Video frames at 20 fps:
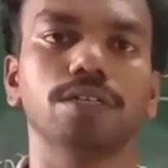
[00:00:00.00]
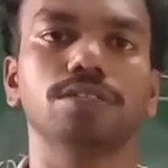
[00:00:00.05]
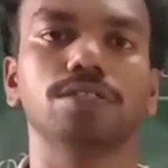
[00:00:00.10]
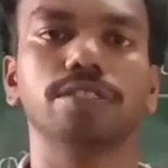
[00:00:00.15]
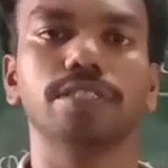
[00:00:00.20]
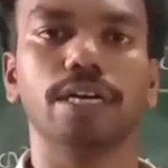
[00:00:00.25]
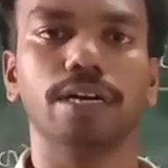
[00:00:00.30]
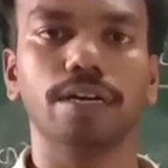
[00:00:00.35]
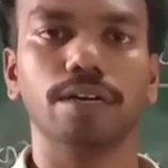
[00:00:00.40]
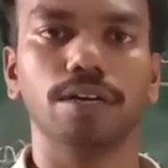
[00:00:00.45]

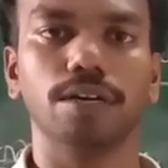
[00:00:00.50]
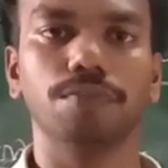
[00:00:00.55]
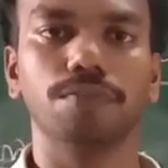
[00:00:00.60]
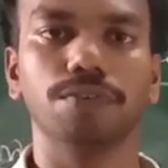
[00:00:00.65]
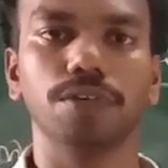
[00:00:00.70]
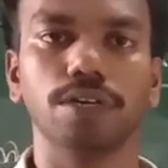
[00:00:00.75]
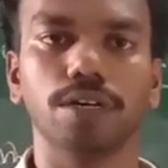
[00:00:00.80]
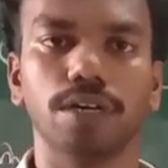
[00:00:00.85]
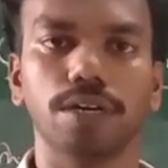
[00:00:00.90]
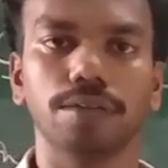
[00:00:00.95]
So, if
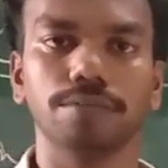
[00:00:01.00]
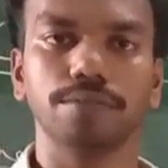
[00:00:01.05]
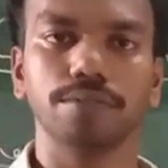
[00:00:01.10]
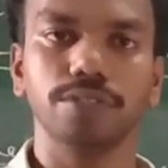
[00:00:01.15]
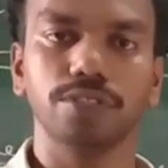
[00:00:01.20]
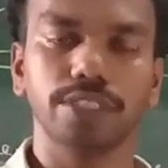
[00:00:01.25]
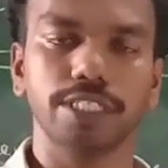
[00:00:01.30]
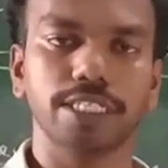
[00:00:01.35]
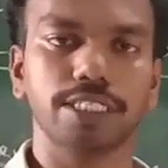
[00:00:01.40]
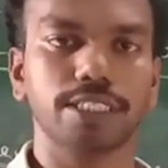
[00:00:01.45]
you
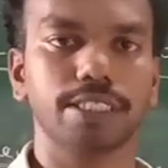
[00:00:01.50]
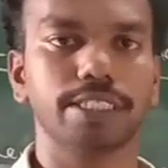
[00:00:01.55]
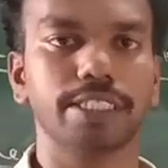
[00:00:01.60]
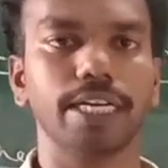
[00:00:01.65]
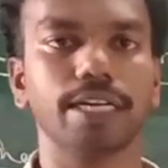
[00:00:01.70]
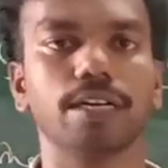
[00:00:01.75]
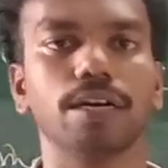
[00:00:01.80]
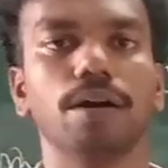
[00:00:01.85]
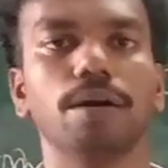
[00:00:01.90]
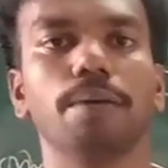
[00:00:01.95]
just
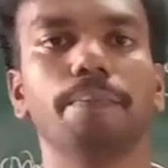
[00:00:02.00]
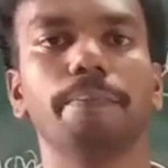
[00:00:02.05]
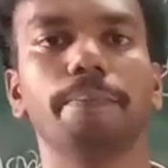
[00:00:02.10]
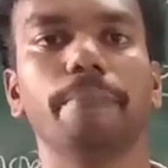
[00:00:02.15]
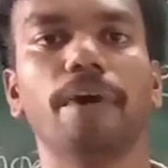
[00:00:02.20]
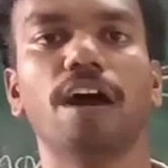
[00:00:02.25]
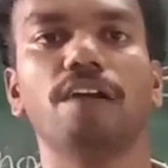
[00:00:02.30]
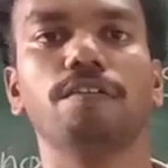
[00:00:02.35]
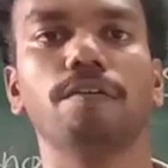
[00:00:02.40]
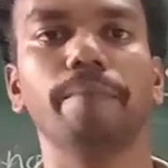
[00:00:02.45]
check
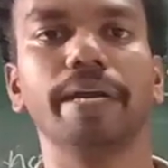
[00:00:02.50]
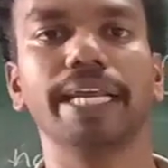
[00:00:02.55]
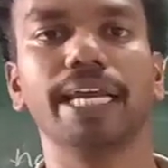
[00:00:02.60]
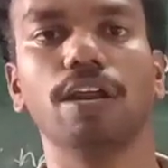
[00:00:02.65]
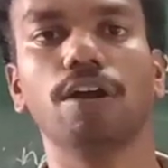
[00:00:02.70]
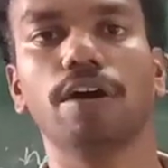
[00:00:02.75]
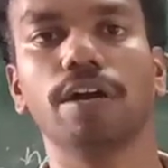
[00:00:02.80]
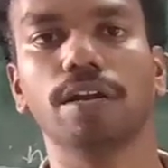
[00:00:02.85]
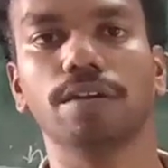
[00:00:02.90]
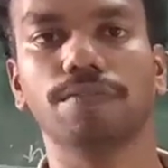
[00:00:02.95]

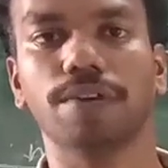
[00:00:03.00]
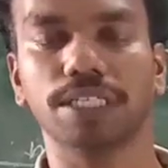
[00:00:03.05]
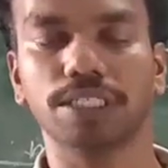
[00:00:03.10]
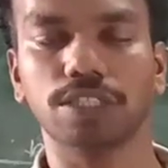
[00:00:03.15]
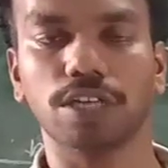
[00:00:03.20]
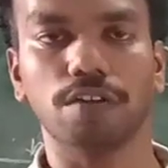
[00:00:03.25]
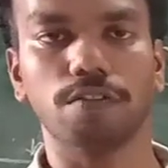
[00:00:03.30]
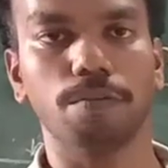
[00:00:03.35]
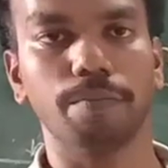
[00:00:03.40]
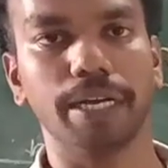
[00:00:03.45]
alphabetical order,
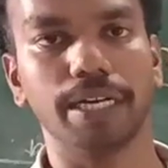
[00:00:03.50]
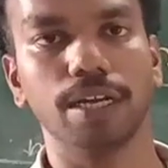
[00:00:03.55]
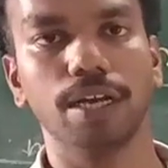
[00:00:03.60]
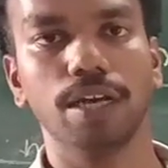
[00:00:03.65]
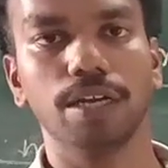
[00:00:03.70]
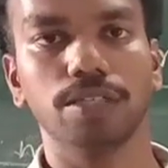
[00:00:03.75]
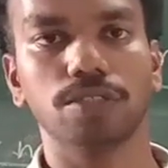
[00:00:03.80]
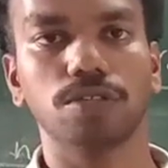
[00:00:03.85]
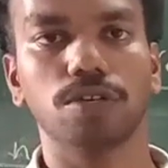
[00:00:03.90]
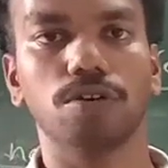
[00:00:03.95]
first alphabet.
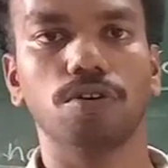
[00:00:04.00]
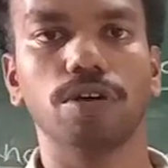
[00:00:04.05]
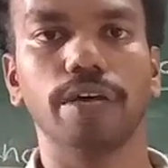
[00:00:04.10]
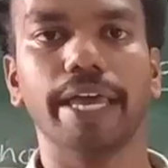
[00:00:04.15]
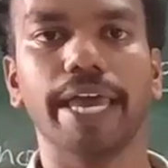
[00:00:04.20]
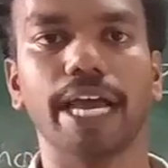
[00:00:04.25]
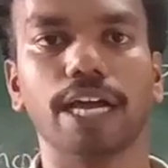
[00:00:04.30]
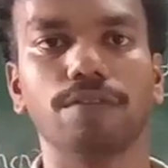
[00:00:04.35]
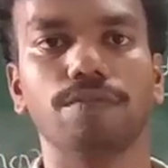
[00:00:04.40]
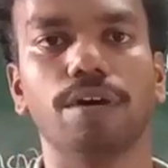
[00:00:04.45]
So,
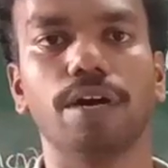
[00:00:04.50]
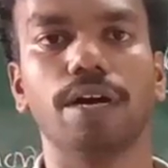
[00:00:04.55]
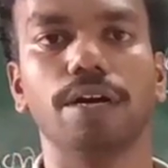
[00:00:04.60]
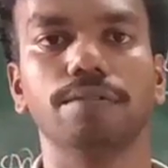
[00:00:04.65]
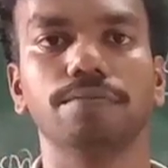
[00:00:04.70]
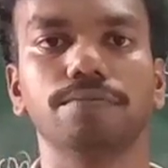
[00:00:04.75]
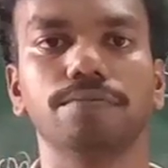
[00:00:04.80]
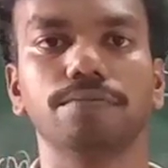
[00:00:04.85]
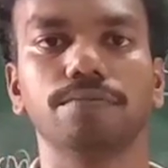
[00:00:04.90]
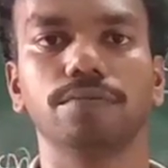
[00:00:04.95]

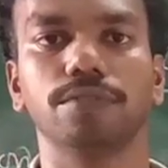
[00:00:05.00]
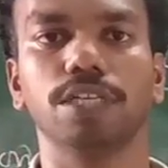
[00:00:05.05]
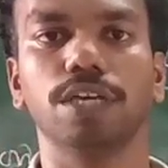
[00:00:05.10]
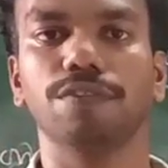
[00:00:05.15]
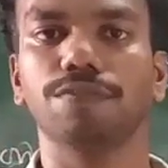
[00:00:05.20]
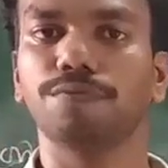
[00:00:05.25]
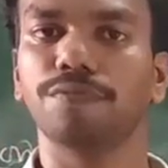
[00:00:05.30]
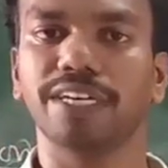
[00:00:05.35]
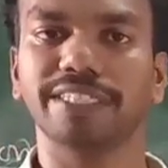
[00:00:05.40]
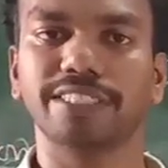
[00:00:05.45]
aqua,
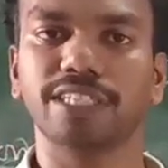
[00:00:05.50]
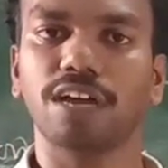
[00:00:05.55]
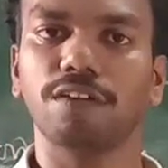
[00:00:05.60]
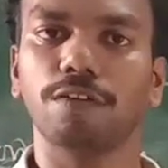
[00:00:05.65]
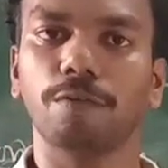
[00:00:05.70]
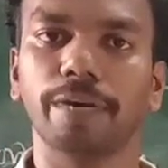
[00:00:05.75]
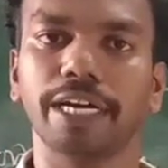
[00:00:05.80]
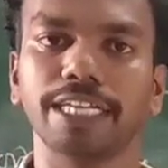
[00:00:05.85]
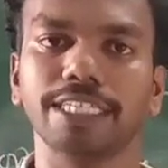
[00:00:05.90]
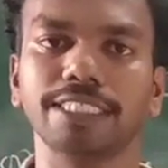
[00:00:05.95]
if first
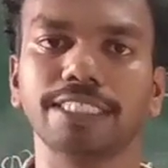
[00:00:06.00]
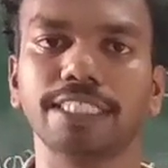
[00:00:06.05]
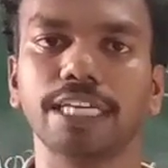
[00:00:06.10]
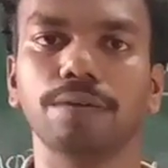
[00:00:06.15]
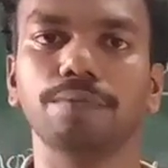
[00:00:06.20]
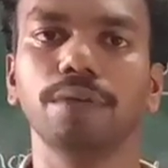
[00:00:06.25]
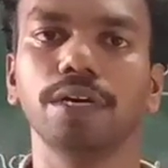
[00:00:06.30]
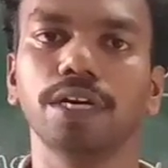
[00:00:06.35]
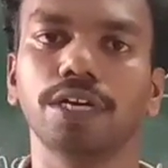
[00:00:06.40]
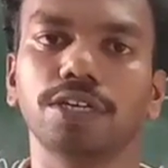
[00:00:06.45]
alphabet is the
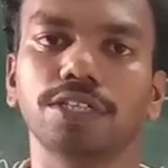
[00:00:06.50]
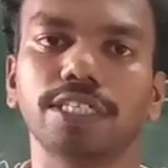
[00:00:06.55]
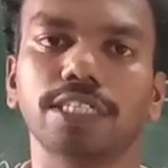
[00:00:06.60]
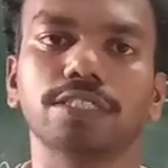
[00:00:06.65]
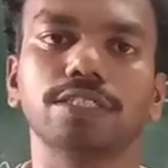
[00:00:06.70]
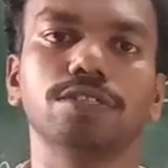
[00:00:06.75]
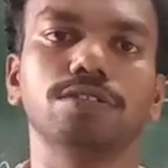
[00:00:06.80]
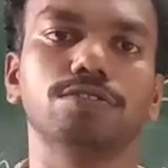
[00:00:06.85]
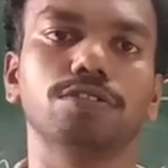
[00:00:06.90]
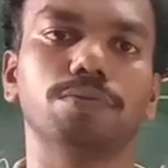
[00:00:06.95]
same, you
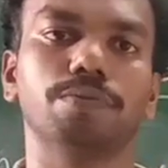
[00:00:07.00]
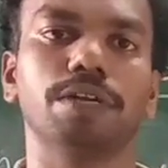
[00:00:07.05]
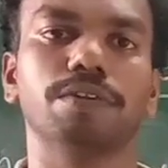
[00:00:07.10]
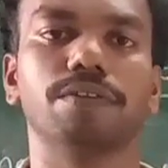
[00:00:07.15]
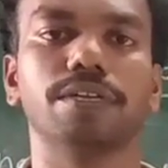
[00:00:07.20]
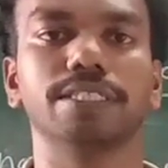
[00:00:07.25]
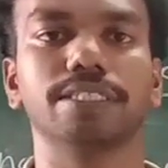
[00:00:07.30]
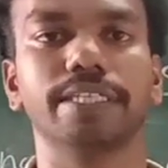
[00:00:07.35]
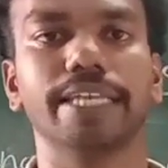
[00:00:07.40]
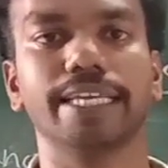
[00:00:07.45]
just go to
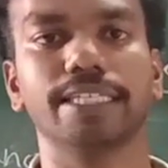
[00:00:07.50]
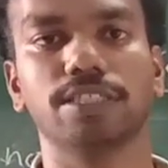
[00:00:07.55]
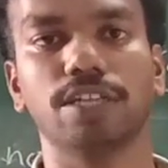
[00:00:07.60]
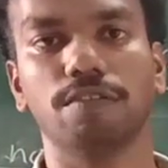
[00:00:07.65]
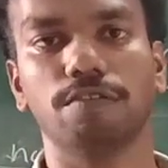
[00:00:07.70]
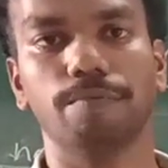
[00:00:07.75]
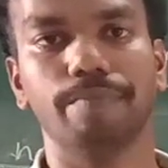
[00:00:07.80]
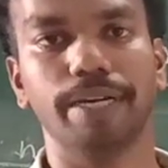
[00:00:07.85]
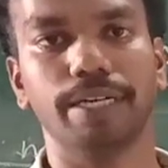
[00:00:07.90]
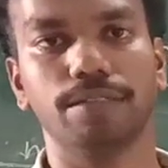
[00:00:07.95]
preference next
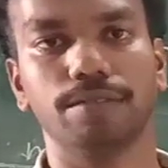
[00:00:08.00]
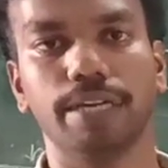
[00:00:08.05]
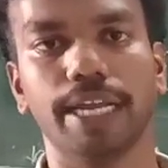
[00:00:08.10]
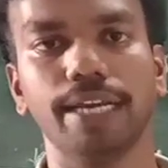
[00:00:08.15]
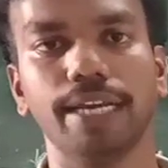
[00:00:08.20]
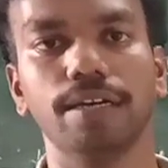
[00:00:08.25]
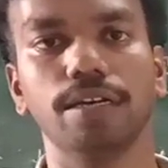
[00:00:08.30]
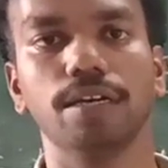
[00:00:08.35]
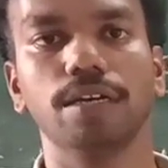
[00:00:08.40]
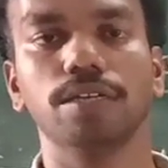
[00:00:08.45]
alphabet,
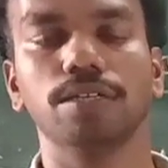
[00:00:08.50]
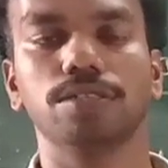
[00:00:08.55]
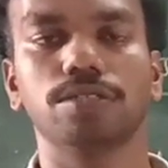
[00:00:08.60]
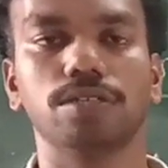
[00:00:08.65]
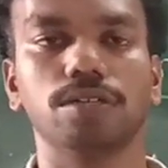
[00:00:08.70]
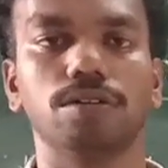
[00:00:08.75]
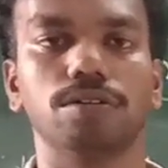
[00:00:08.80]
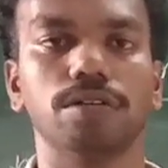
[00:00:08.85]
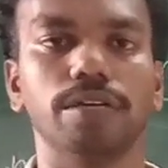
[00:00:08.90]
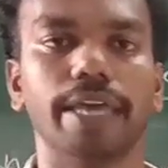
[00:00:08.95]
right?
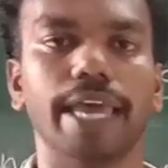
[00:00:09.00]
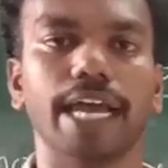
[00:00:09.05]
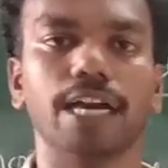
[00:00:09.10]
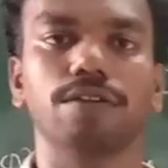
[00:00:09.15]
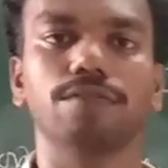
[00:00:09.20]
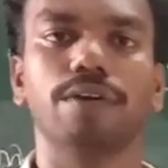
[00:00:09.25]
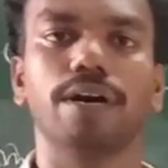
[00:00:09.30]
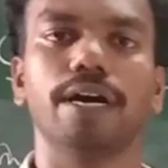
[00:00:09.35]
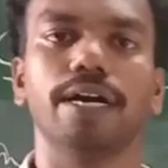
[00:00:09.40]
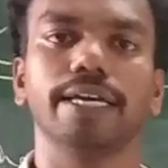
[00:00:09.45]
So,
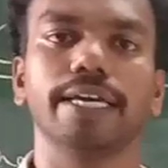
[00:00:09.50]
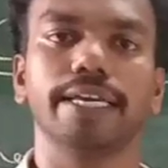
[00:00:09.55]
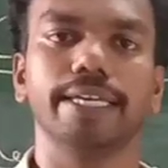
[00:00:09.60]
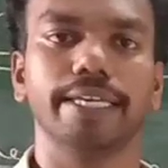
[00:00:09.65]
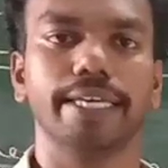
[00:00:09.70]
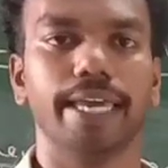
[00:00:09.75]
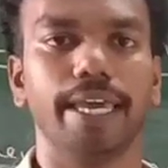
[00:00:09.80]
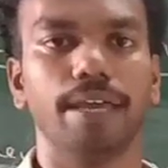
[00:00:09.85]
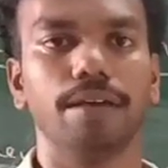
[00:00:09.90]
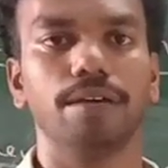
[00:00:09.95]
aqua,
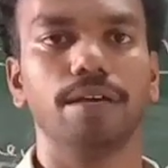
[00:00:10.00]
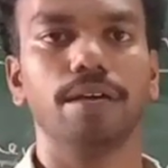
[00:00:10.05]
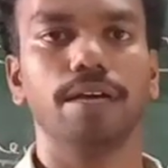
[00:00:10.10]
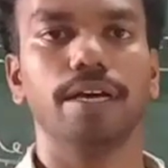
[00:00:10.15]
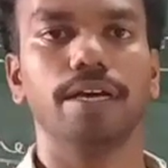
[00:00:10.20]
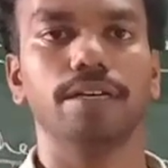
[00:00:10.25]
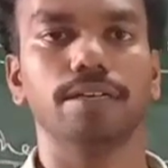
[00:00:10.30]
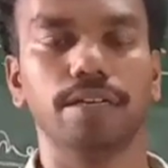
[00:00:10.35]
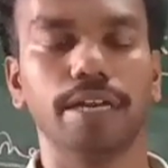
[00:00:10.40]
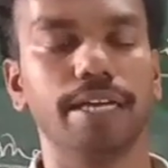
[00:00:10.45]
A,
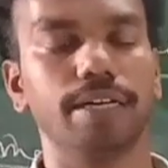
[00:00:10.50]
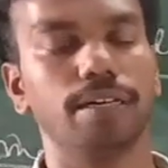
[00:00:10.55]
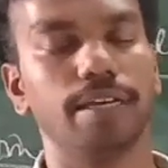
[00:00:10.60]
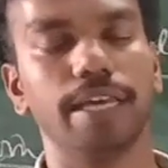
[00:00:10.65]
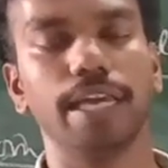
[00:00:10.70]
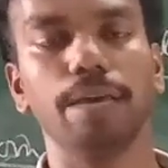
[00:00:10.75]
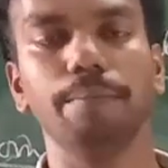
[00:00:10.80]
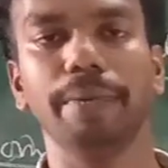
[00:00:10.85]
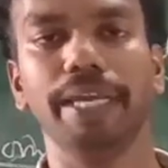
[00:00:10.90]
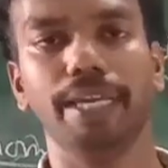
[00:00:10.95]
right,
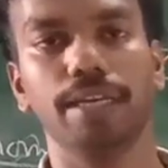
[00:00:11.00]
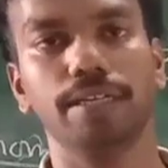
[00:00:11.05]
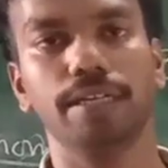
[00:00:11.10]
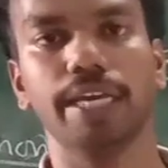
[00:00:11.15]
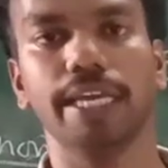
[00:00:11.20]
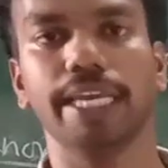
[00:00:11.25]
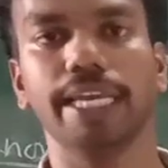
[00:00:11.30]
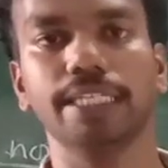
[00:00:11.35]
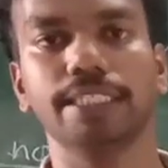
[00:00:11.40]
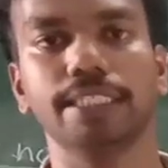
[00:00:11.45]
amine,
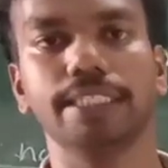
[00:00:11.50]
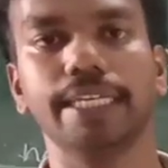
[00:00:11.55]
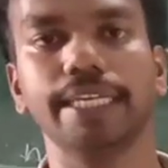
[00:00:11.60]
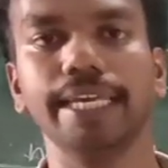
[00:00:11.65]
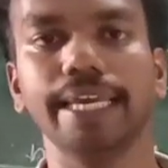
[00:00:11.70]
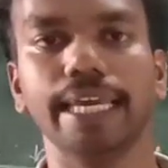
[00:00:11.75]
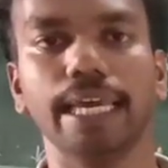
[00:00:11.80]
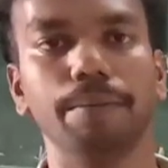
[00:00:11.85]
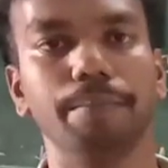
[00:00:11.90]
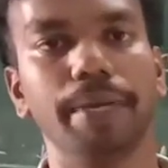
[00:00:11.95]

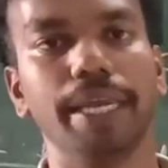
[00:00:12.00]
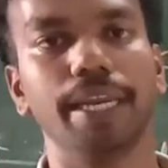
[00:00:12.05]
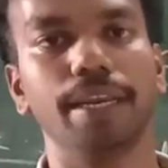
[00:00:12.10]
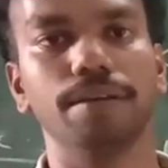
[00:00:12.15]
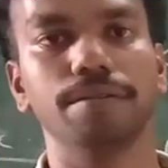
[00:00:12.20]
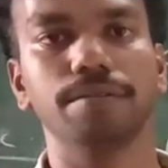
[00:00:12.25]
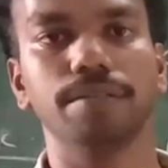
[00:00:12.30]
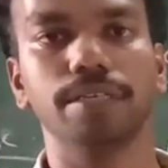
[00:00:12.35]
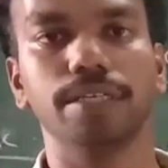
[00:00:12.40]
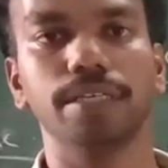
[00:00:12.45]
NH3,
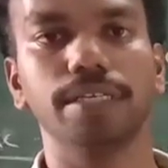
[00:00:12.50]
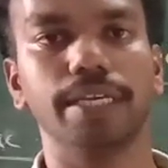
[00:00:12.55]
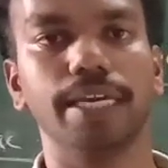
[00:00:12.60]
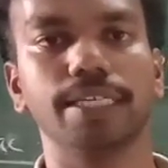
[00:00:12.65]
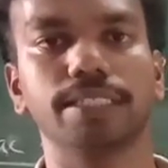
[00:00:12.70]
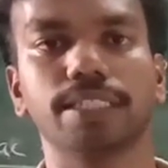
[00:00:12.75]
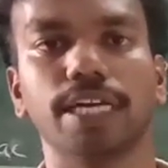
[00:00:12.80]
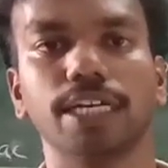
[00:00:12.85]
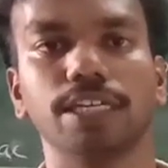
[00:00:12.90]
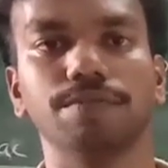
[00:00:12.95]
amine,
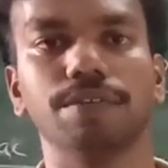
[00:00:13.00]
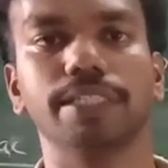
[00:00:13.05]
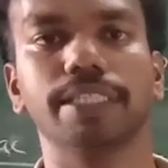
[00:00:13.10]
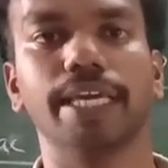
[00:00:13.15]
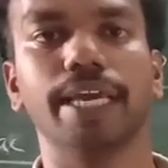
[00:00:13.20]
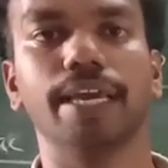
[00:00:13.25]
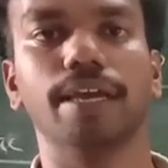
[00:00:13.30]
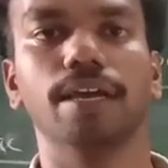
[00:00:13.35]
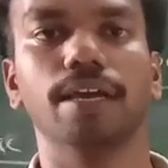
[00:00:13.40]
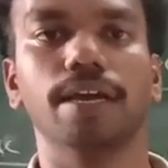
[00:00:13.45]
A starting with
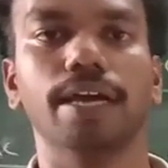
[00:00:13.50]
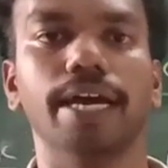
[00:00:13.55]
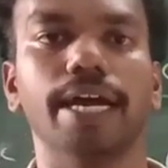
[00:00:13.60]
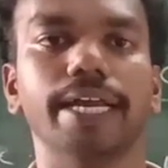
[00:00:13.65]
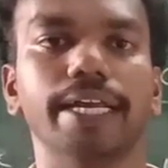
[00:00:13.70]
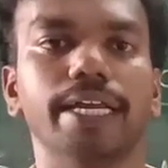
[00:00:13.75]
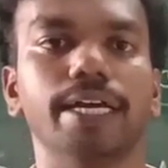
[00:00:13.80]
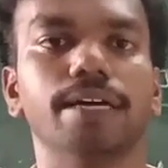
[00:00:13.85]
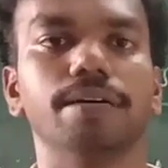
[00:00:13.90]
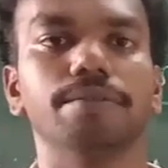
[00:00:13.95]
A, and